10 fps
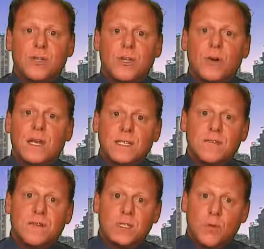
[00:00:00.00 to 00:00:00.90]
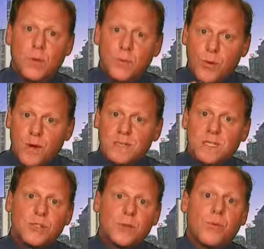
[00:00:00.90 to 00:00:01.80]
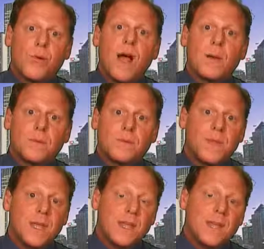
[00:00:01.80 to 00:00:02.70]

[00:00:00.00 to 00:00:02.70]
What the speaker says: to your individual pronunciation problem.